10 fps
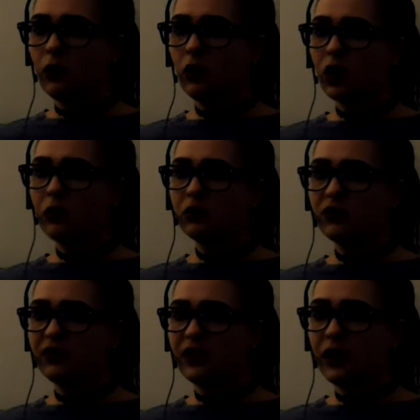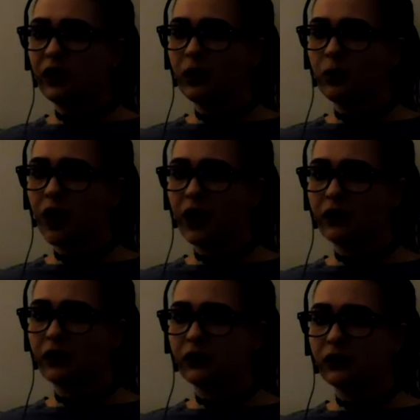Welcome to Fatality
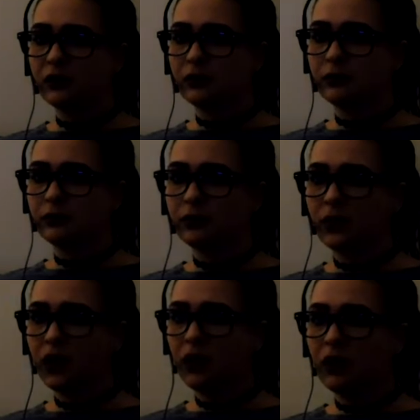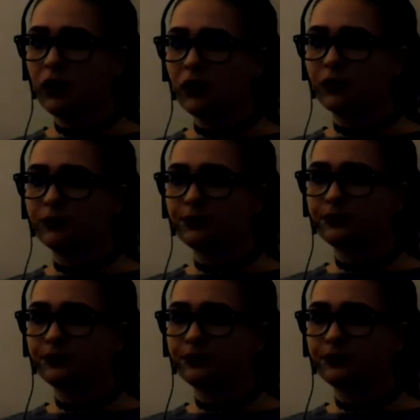Practice. Thank you.